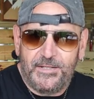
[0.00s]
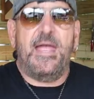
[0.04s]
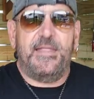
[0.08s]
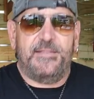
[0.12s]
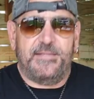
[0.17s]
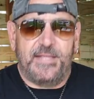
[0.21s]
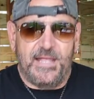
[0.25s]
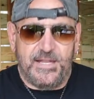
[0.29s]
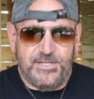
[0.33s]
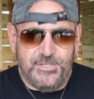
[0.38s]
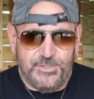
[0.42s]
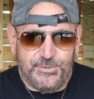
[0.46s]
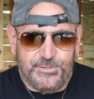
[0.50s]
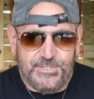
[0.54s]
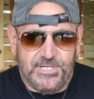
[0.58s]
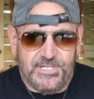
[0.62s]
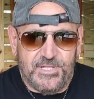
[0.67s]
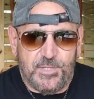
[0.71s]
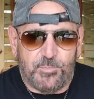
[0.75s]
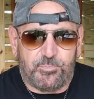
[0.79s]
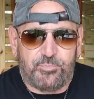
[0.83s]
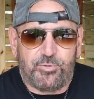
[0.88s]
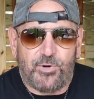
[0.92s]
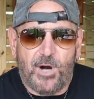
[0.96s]
And then you
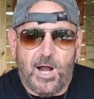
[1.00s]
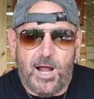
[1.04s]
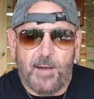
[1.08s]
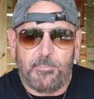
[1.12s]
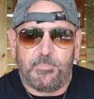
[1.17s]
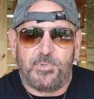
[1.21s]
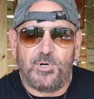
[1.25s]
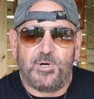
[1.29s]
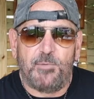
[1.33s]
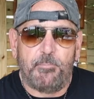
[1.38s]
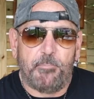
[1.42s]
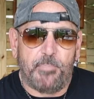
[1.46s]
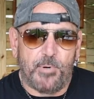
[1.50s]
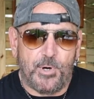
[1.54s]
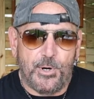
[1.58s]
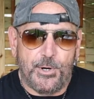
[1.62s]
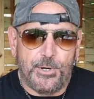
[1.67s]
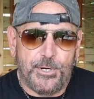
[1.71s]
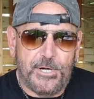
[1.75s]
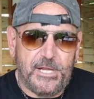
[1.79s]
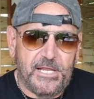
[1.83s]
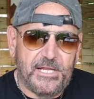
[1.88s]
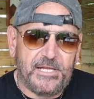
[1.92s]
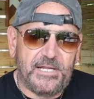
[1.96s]
did the proper
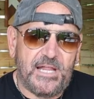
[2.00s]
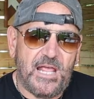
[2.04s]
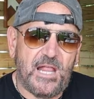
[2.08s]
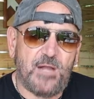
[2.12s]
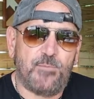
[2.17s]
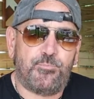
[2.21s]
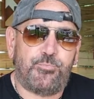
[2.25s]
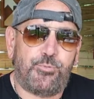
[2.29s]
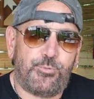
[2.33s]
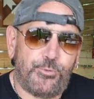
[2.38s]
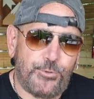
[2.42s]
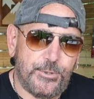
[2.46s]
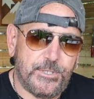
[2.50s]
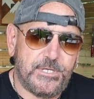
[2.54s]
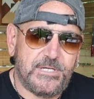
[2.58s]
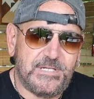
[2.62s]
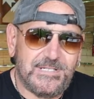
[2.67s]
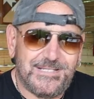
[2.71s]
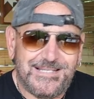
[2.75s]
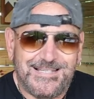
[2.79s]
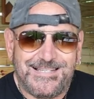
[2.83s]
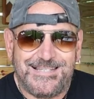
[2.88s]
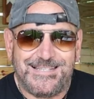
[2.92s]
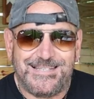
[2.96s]
burn-in and
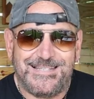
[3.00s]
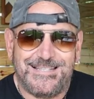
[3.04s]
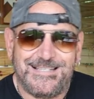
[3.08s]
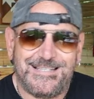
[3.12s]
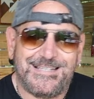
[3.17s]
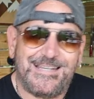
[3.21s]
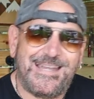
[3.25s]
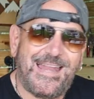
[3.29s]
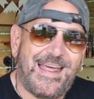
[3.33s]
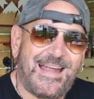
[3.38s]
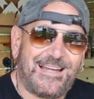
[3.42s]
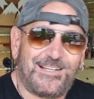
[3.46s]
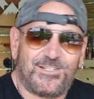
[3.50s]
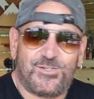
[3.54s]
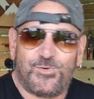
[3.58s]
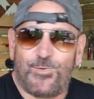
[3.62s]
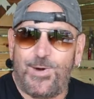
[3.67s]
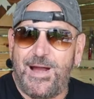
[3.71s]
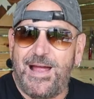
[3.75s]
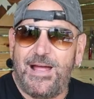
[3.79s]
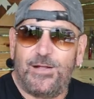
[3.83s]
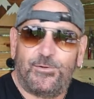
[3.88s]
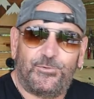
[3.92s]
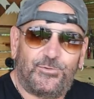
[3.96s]
pre-season. That is
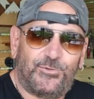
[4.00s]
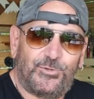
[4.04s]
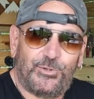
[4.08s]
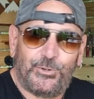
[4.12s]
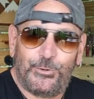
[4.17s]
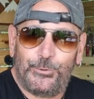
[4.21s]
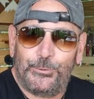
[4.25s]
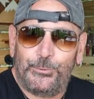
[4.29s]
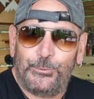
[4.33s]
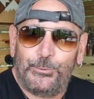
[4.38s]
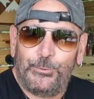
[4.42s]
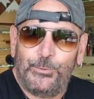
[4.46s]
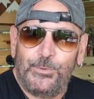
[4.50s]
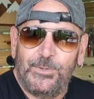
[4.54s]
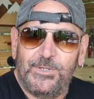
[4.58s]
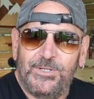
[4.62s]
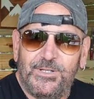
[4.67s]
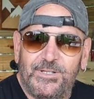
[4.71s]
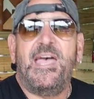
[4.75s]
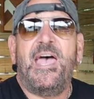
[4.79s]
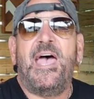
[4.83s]
round two.